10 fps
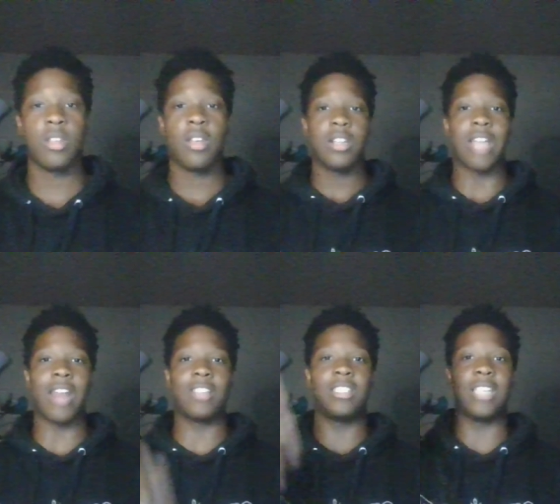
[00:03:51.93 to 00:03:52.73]

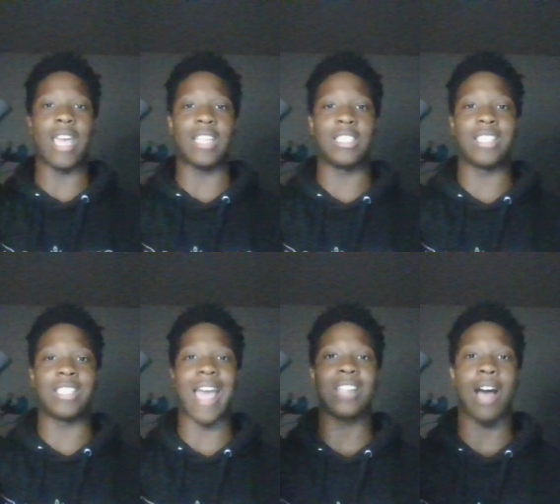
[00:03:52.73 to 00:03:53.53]
that is the
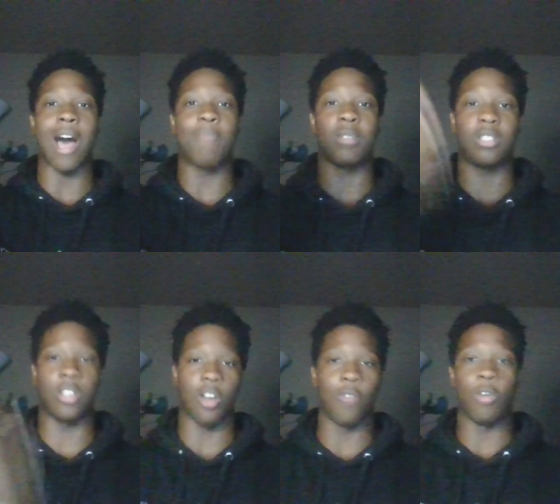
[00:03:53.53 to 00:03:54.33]
exact
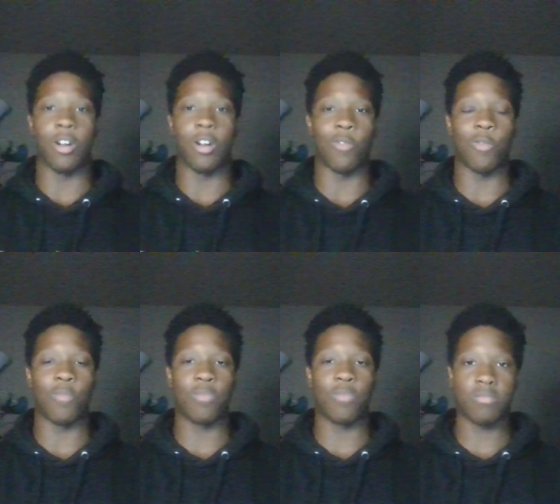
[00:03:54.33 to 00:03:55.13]
opposite of what a
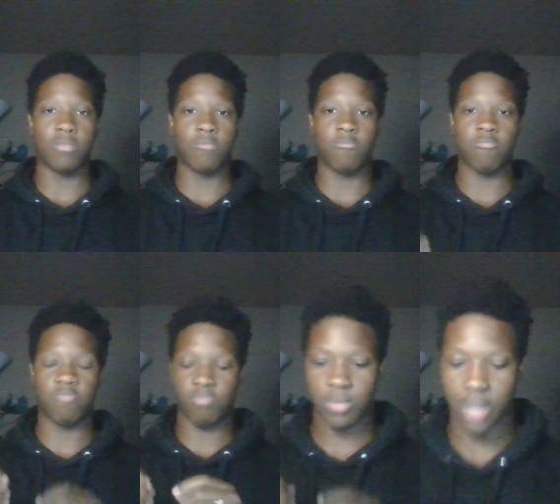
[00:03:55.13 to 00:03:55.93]

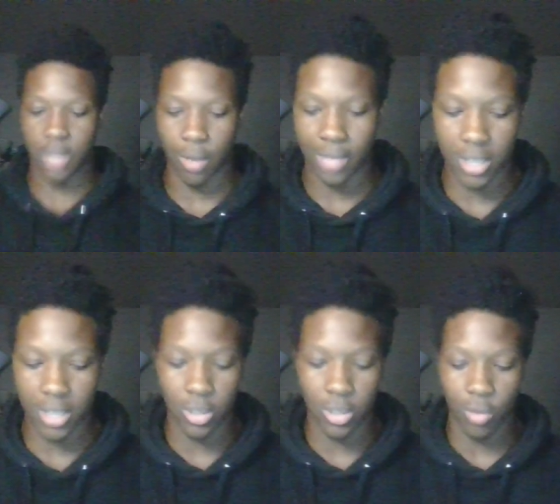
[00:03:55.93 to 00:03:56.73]
no. That is
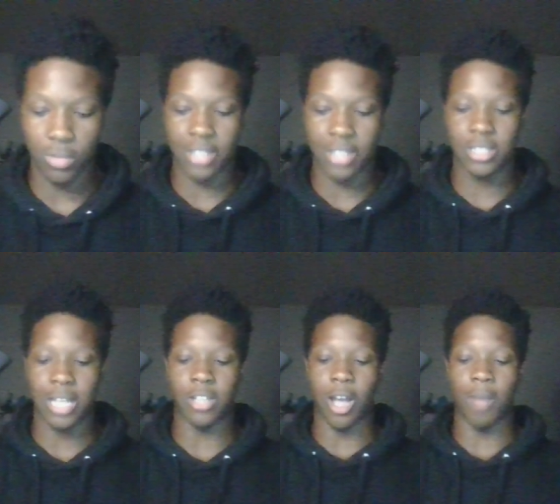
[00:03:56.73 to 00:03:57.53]
the only that is the
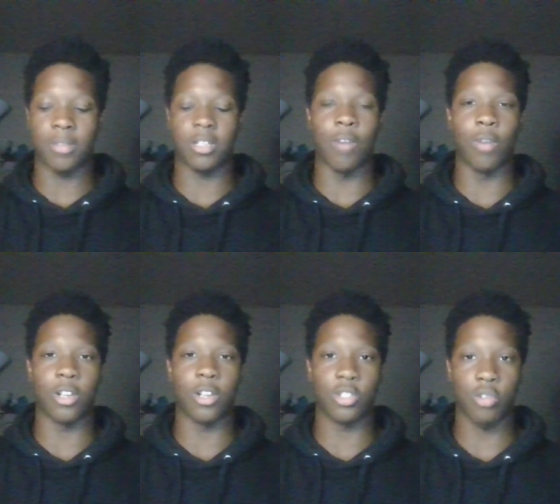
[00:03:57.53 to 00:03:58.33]
exact opposite of what
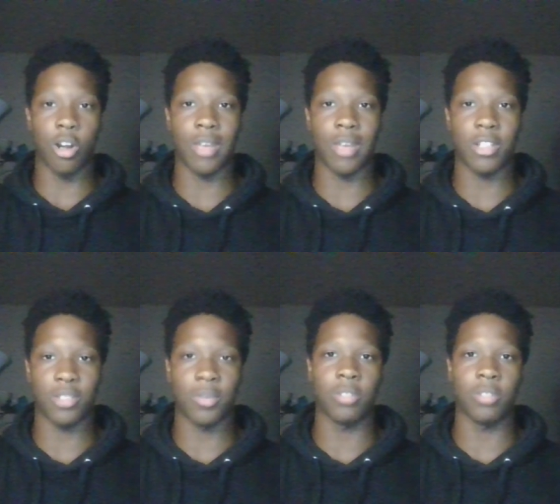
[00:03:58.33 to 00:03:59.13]
a strong man is
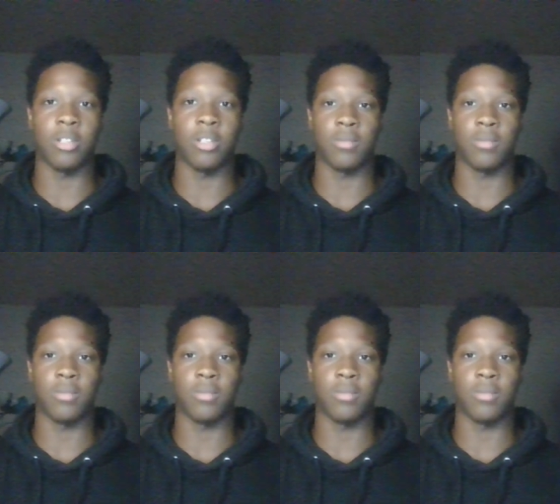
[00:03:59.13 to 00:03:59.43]
supposed to be.